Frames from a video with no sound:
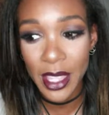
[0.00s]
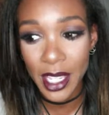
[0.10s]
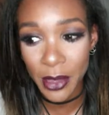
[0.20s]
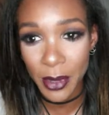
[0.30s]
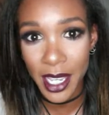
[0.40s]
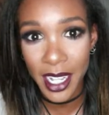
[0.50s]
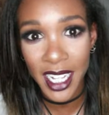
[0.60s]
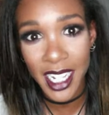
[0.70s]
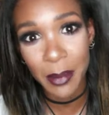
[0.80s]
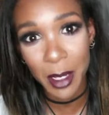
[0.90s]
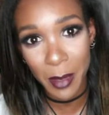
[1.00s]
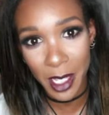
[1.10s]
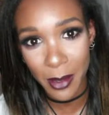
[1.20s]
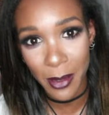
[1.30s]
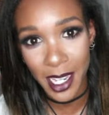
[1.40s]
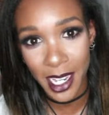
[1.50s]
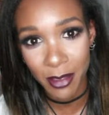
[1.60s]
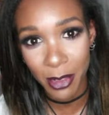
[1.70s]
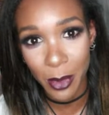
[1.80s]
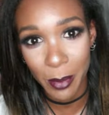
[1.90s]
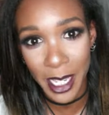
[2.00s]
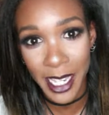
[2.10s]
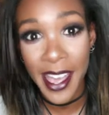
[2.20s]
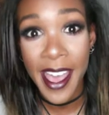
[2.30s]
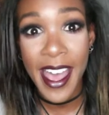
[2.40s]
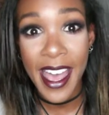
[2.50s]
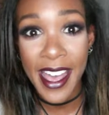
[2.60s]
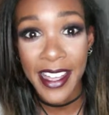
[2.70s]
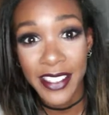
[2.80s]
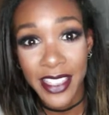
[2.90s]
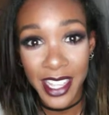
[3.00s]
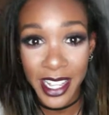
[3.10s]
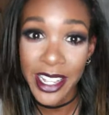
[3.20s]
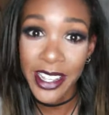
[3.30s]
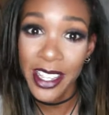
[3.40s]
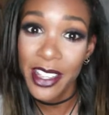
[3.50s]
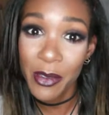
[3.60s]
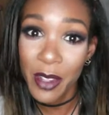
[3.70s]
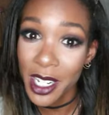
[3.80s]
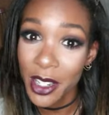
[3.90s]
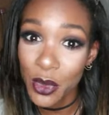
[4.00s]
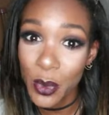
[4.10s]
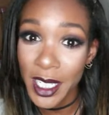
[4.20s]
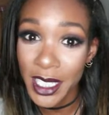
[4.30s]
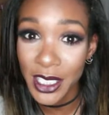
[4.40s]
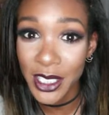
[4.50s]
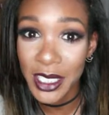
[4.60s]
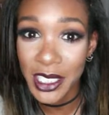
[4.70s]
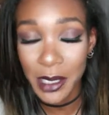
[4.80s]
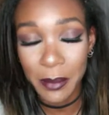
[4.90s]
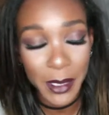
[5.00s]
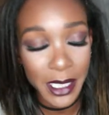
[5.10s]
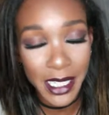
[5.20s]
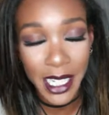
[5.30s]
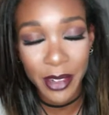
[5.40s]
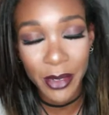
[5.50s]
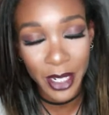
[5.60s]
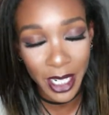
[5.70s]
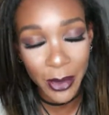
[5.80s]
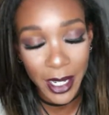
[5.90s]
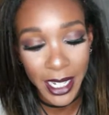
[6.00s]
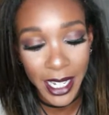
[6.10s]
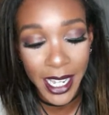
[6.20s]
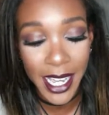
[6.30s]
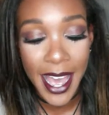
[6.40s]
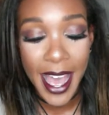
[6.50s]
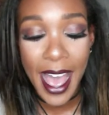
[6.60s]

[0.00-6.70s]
This weekend is going to be a busy weekend for me, and this look is a really good one that you can just put together really quickly